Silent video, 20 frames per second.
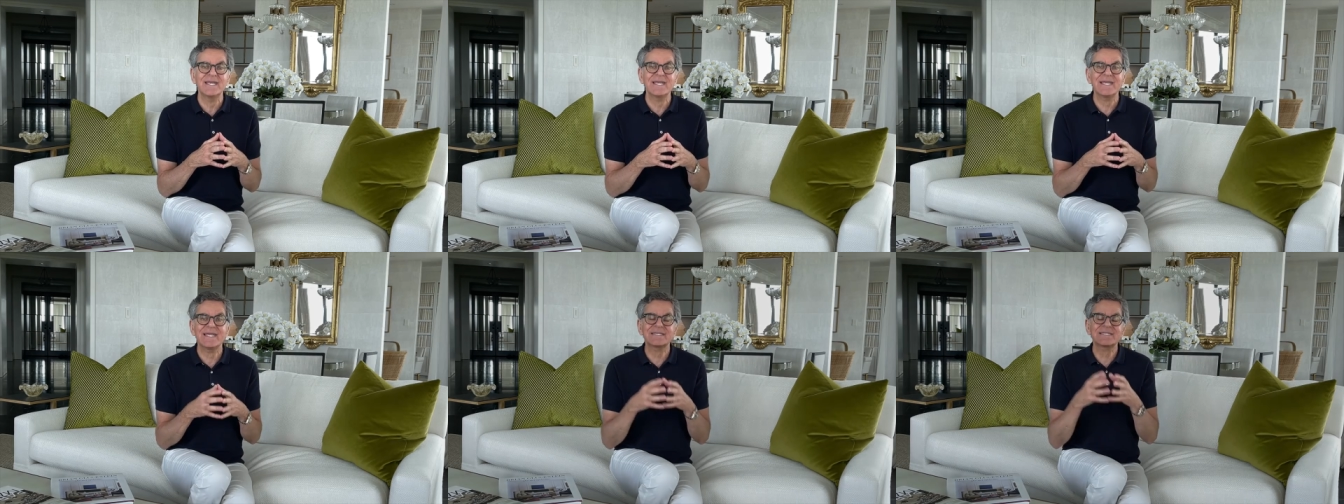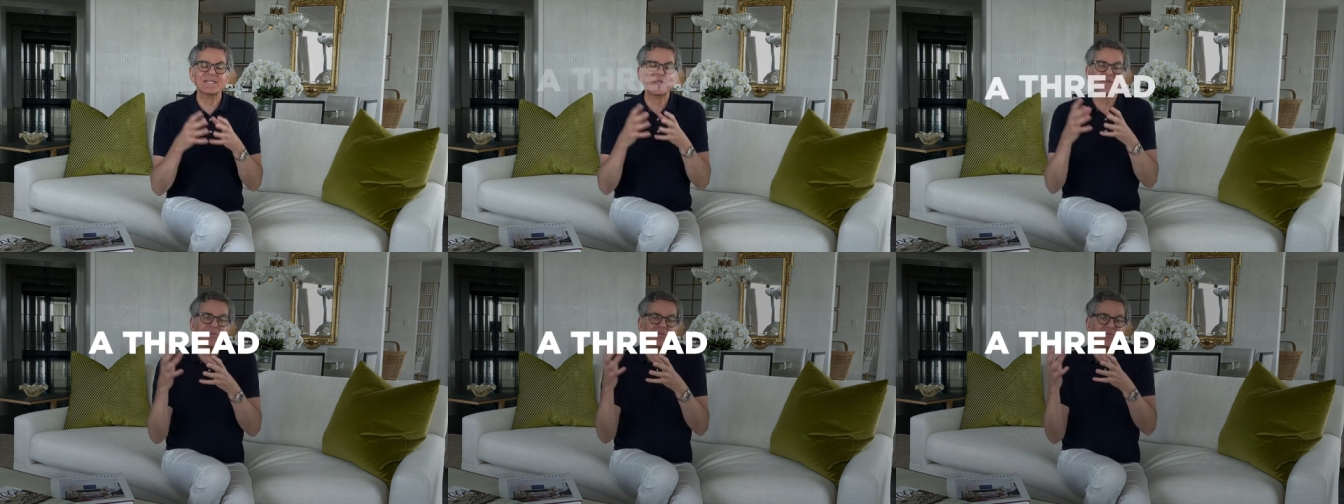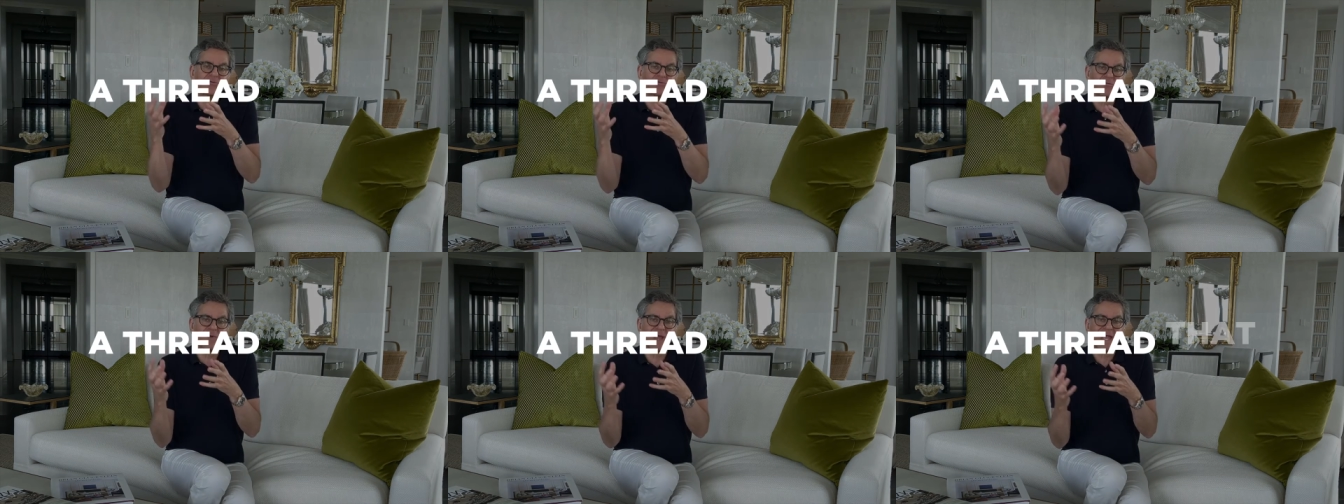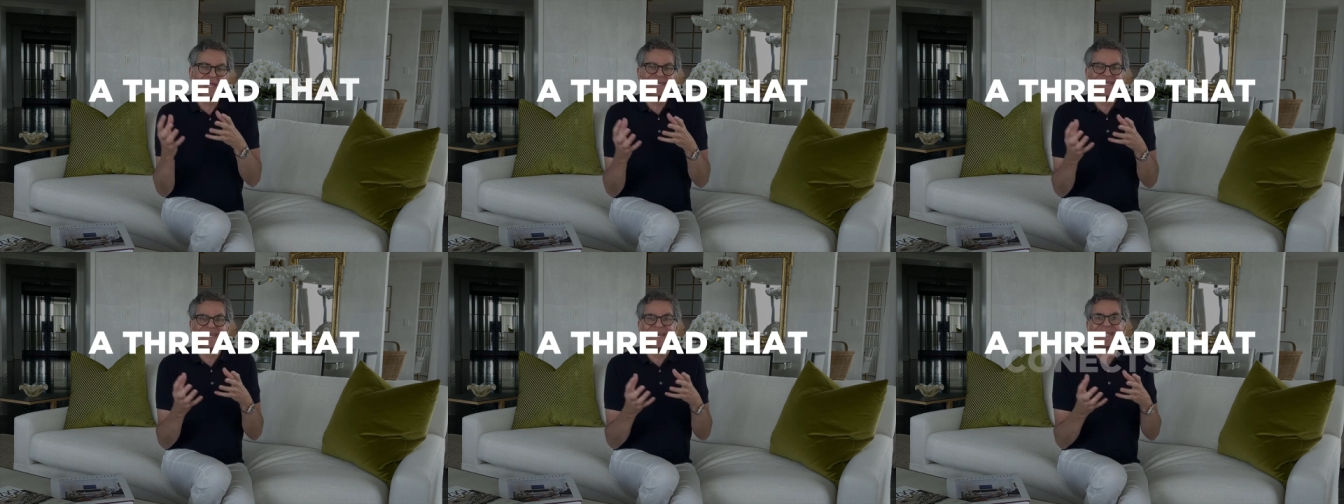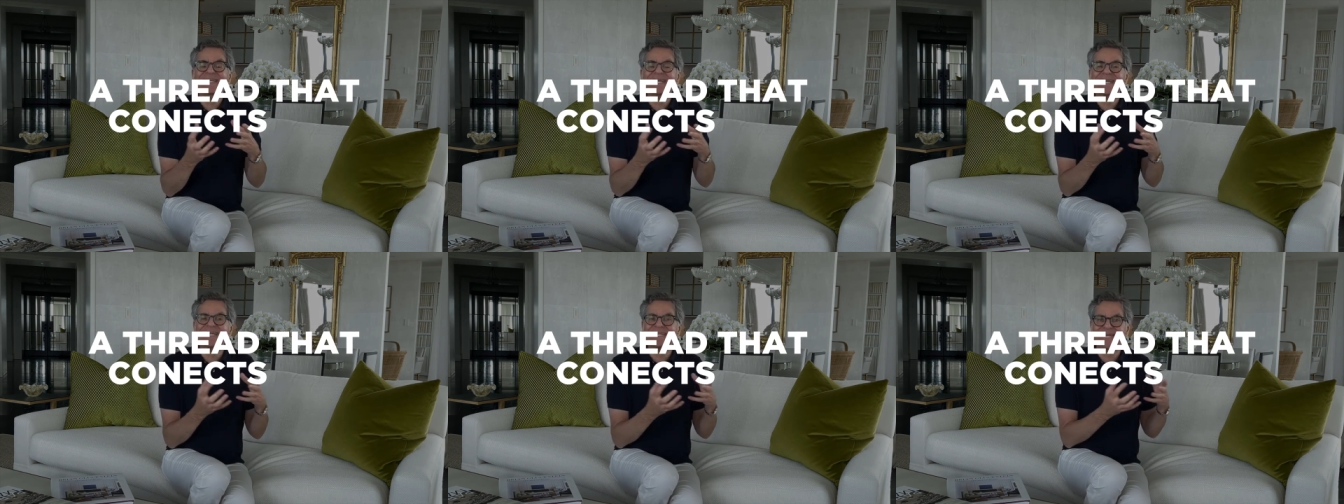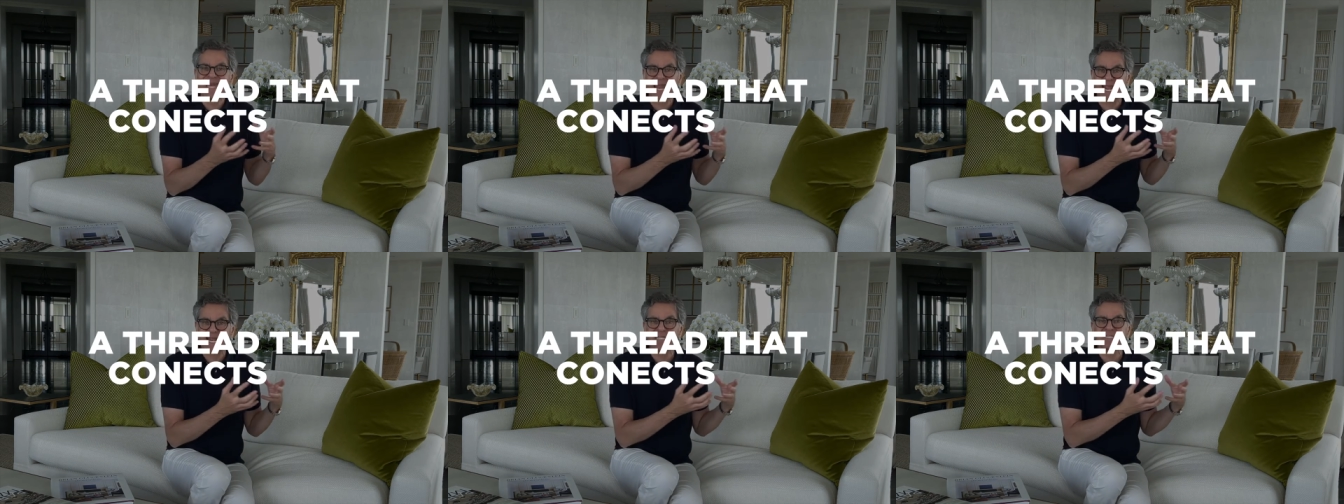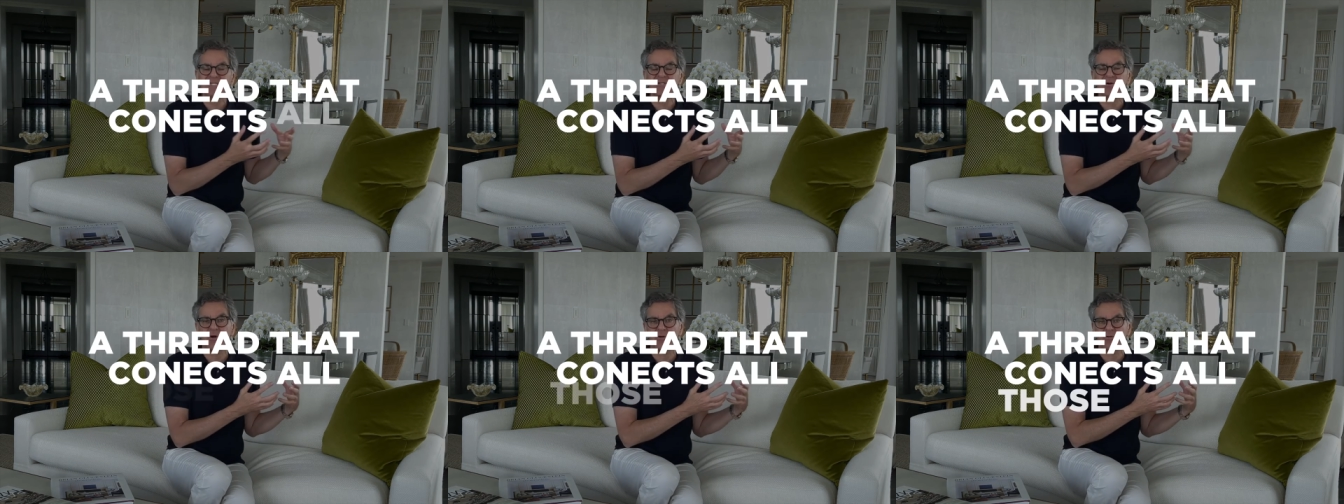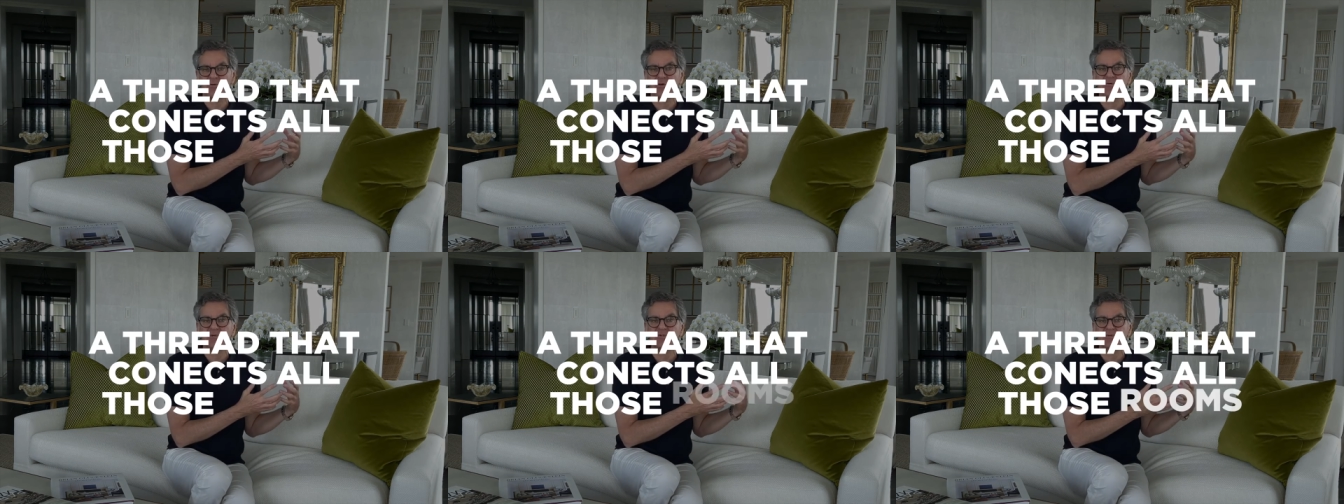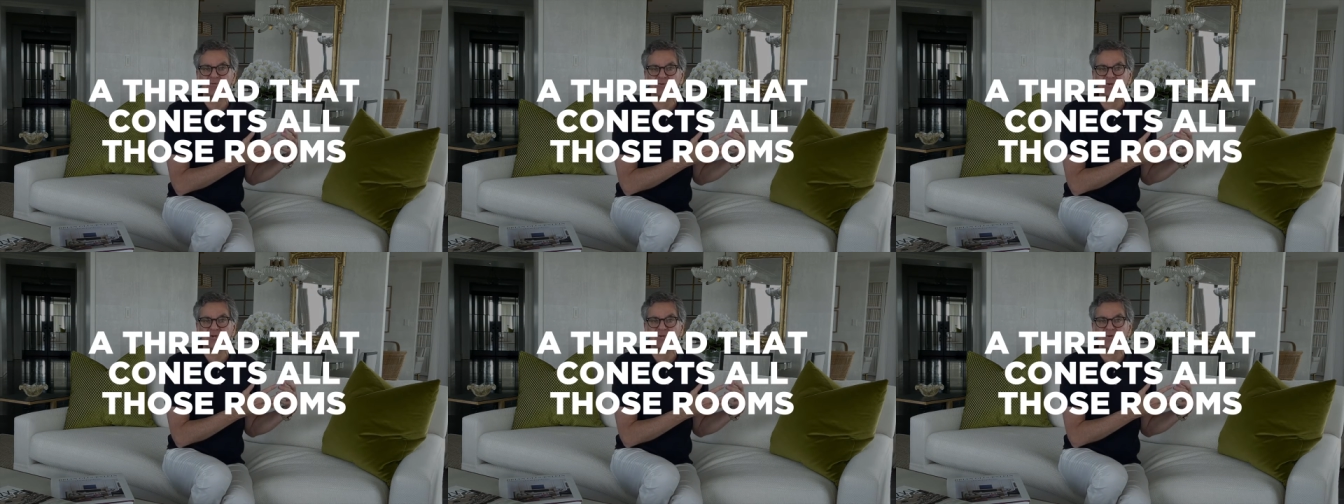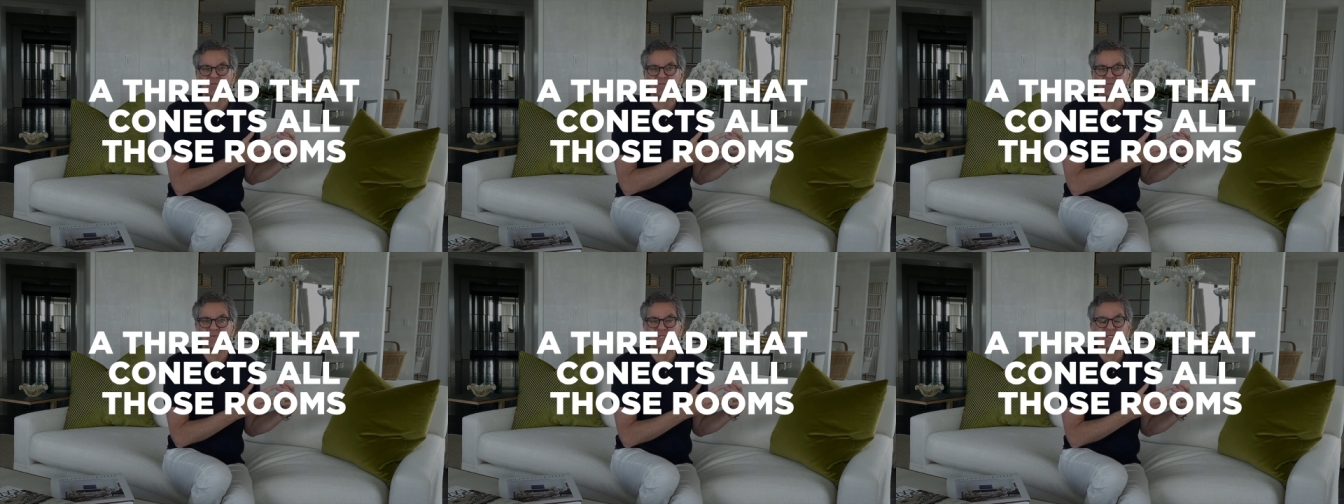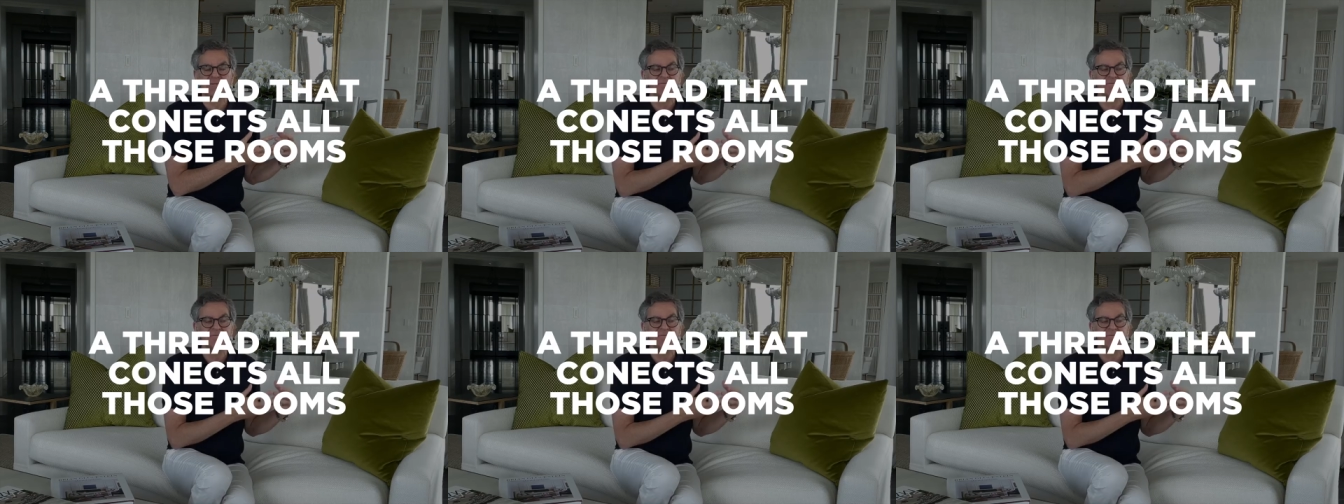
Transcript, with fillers: is a thread that connects all those rooms.